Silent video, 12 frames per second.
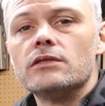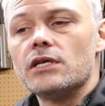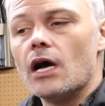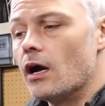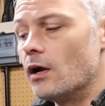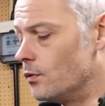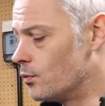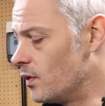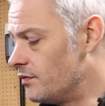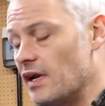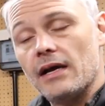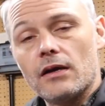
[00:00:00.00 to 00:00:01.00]
So
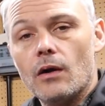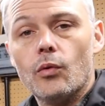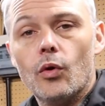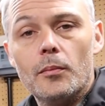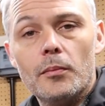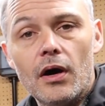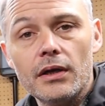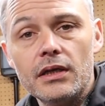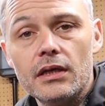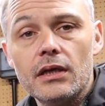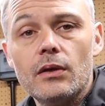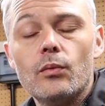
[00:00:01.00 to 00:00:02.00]
we've now got a warm
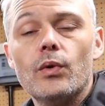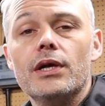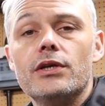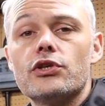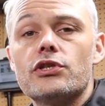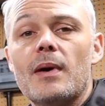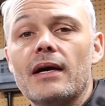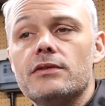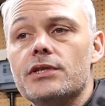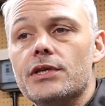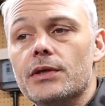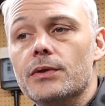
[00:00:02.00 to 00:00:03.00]
bike. We're just
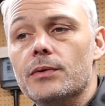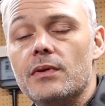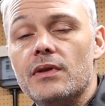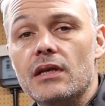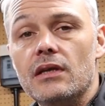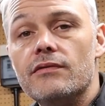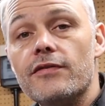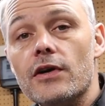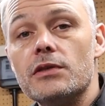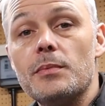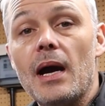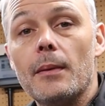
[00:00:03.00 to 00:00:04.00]
about to do the
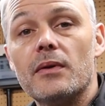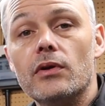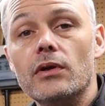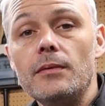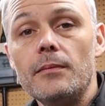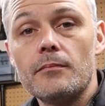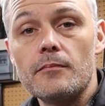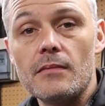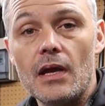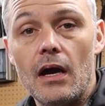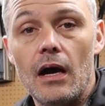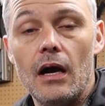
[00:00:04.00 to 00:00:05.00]
first power run.
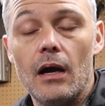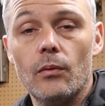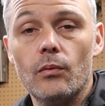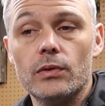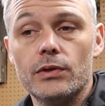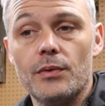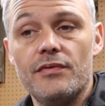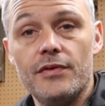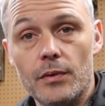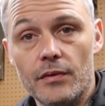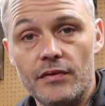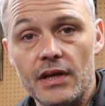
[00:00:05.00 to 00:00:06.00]
We'll do a
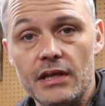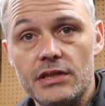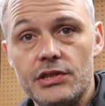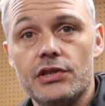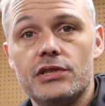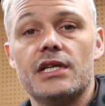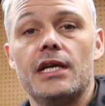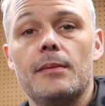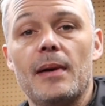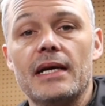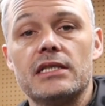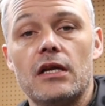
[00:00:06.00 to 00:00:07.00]
few of these just to get
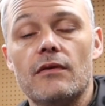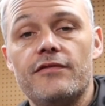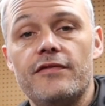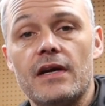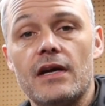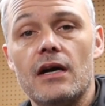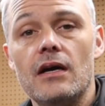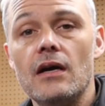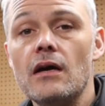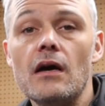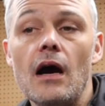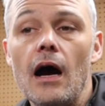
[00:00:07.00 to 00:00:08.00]
a baseline figure,
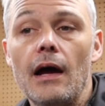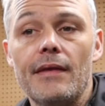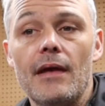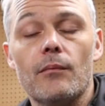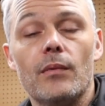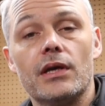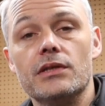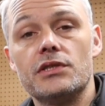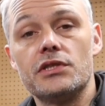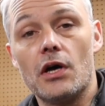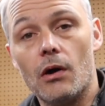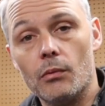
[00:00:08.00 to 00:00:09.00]
and then we can
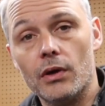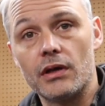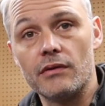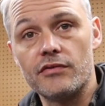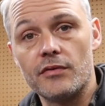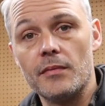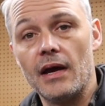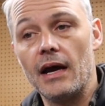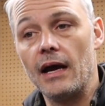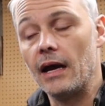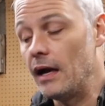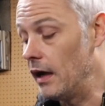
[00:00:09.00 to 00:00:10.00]
start working from
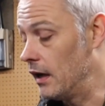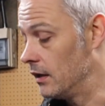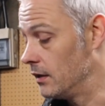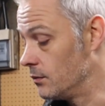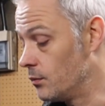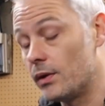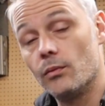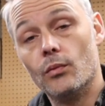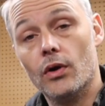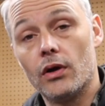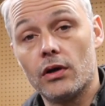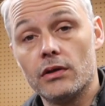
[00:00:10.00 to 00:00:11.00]
there, and we
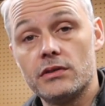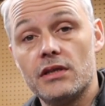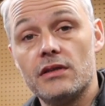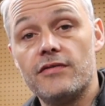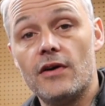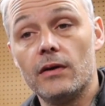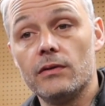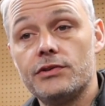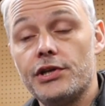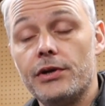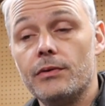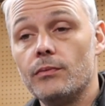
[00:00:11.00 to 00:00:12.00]
can work on to the final
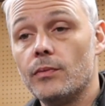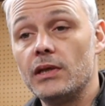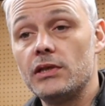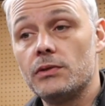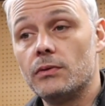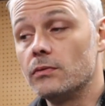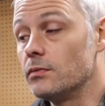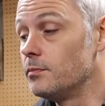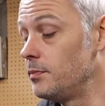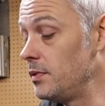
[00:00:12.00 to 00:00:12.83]
tune, which will